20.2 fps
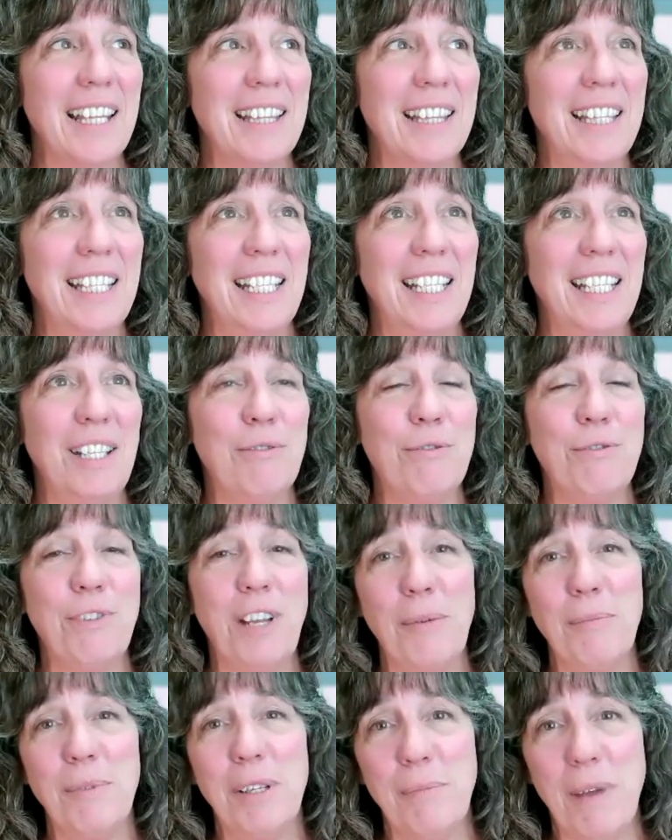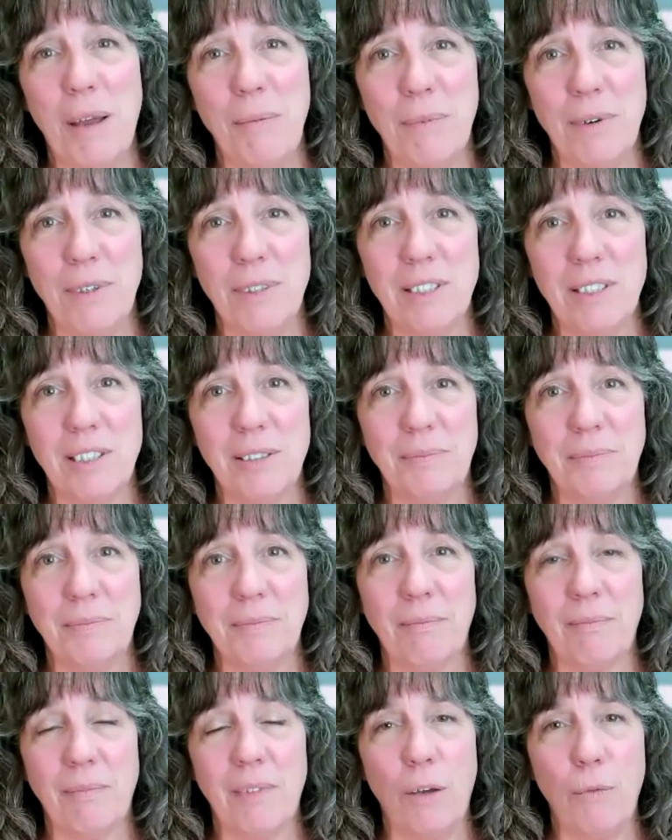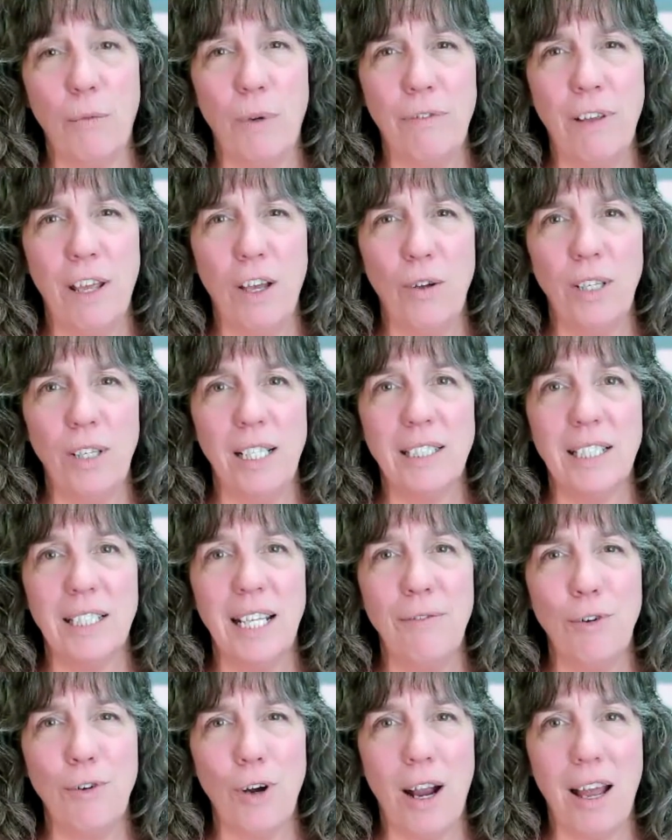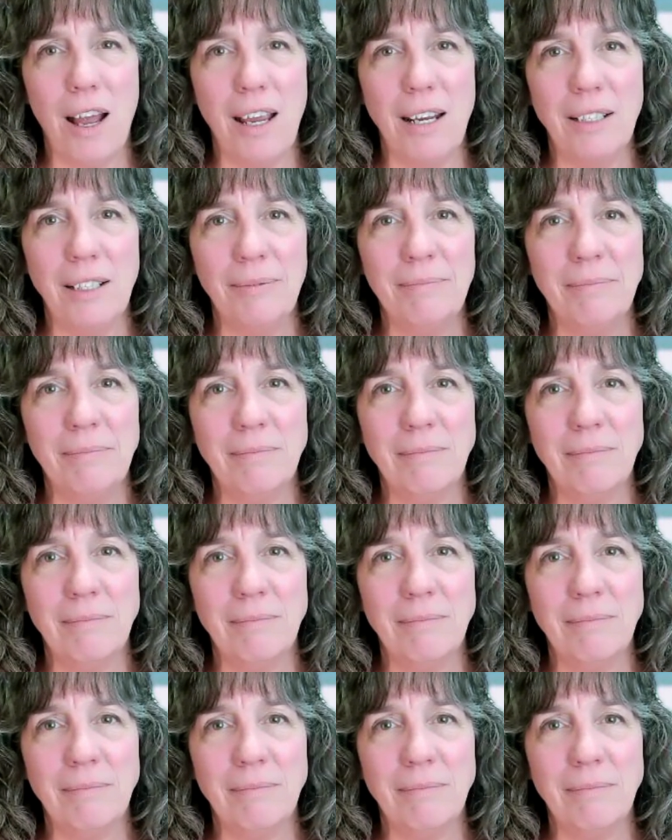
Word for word: the family members that we've held as they've cried